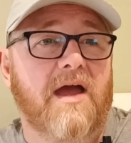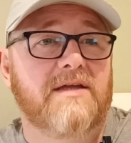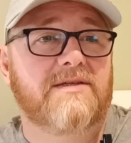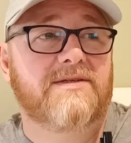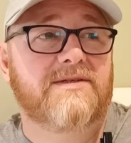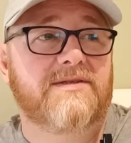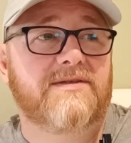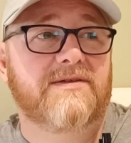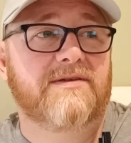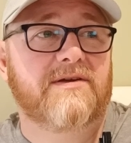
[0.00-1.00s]

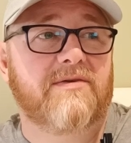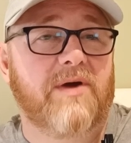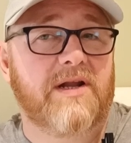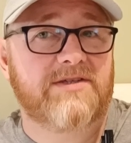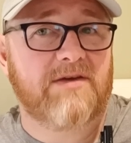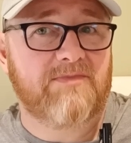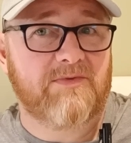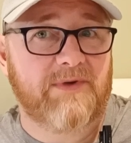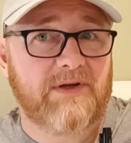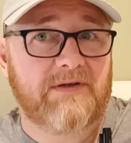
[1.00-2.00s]
It's quite a
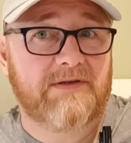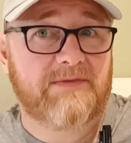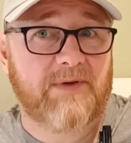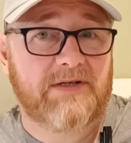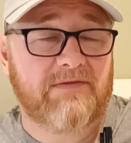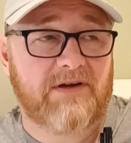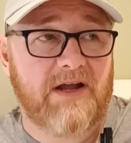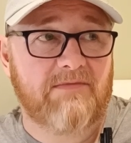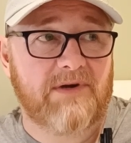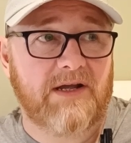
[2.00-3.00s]
simple beer, especially for
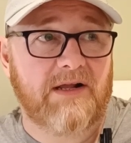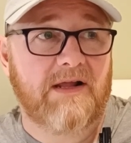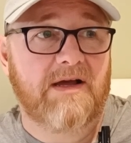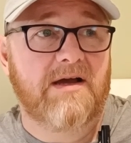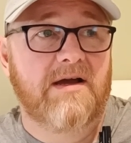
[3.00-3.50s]
an amber ale.